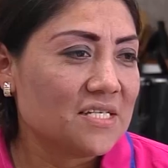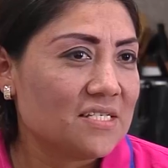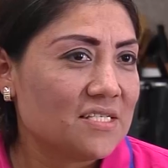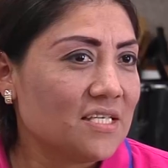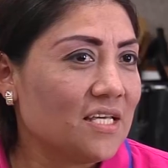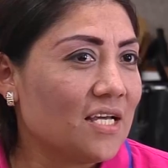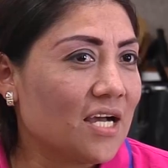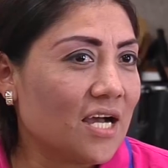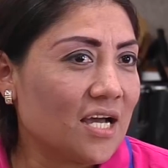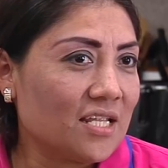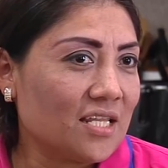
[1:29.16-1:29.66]

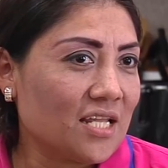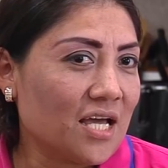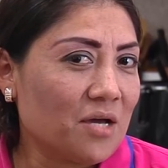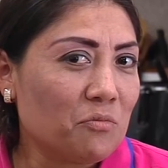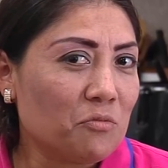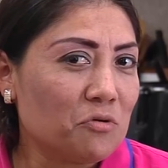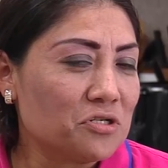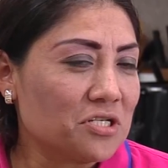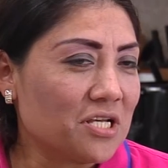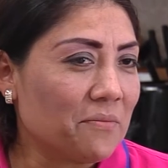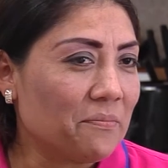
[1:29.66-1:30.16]
We
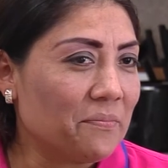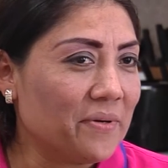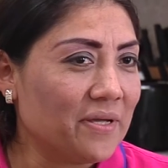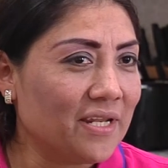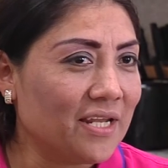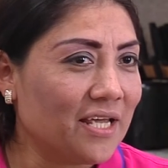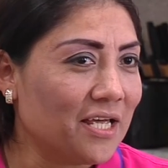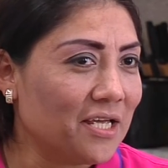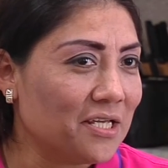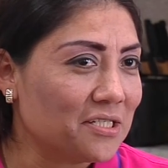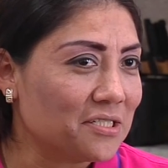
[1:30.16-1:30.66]

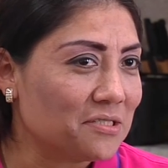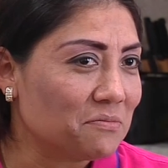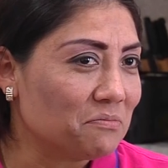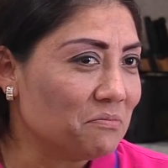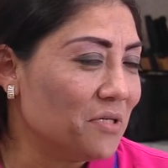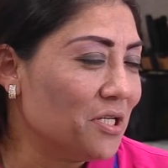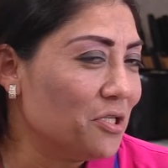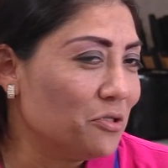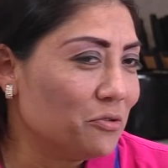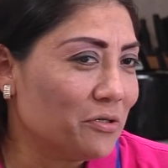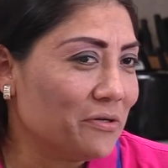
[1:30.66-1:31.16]

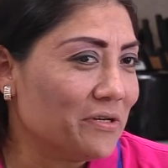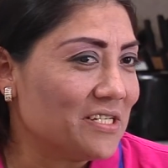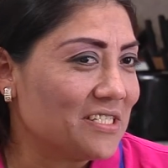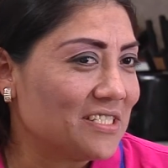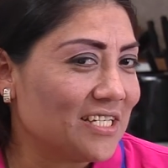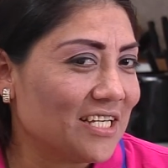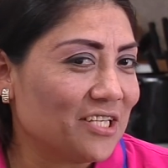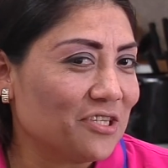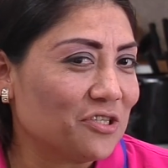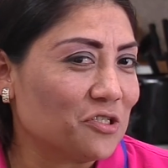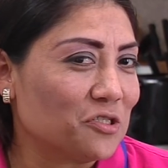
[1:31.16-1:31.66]
barely can
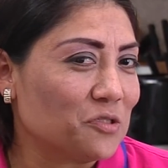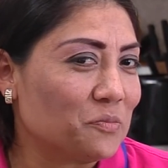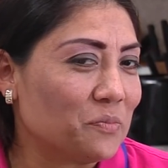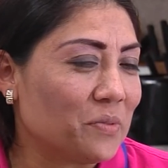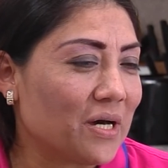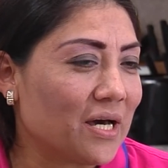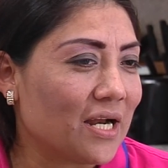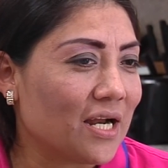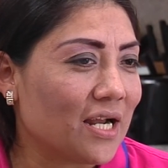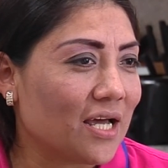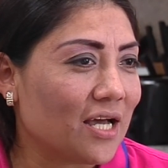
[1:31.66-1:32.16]
make it to
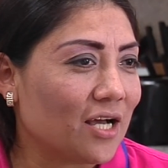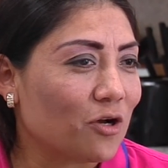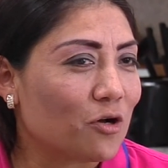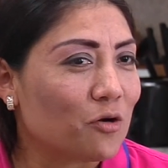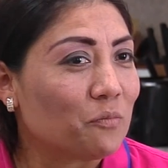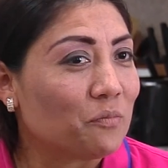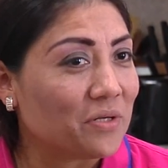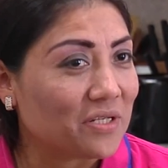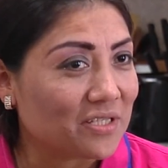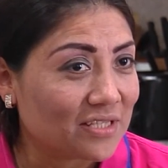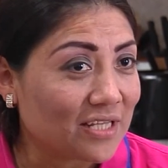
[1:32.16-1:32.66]

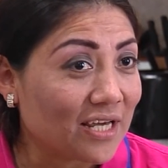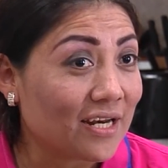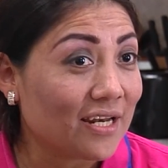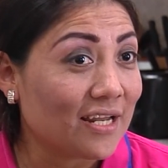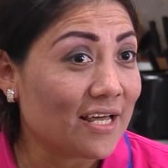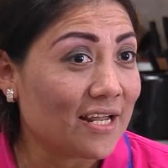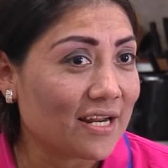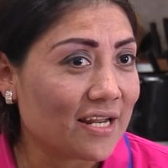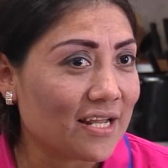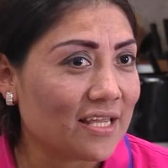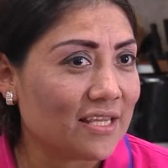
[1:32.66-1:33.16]

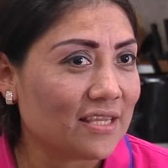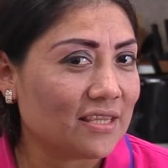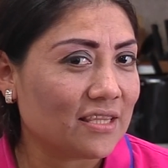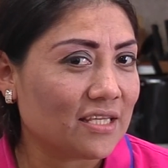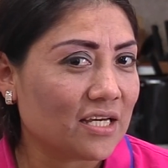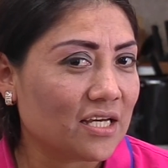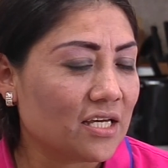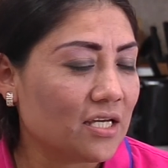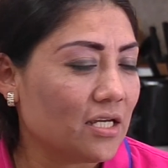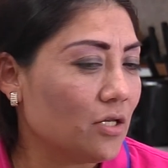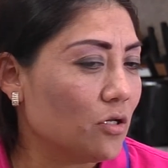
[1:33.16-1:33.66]
1900.
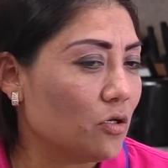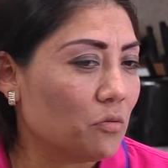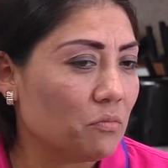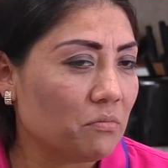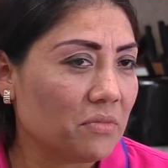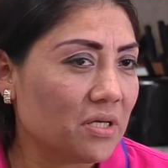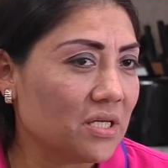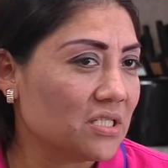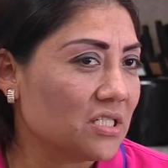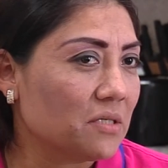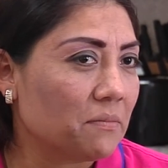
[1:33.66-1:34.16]

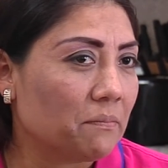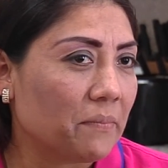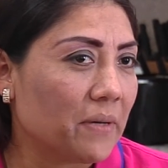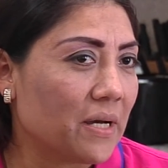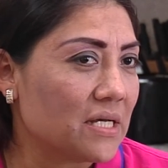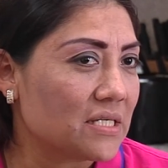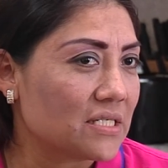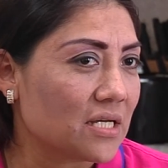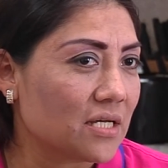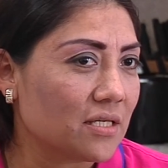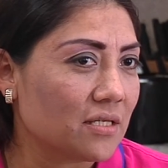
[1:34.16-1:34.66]
Imagine when I
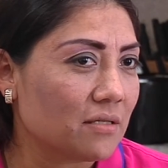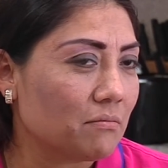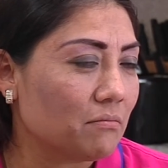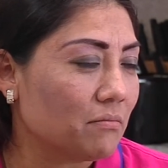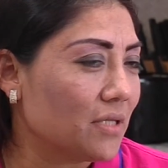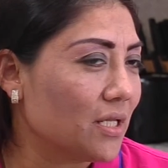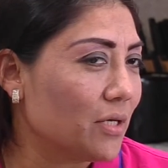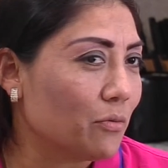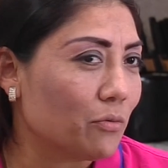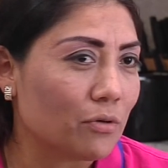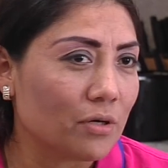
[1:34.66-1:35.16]
had to pay
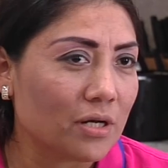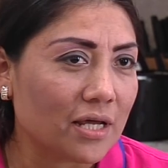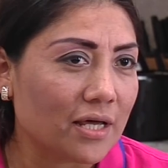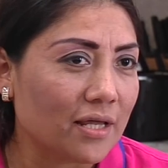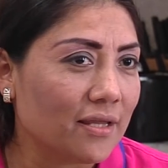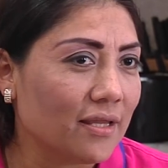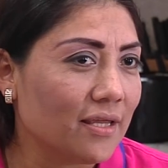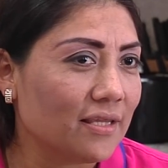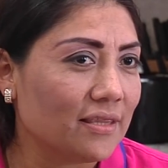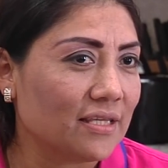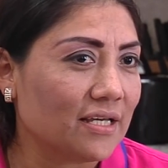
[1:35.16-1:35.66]
all that
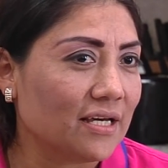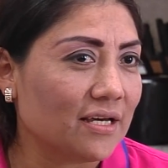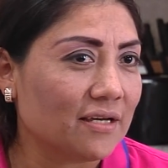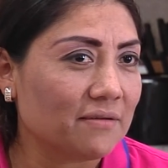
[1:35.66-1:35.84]
increase.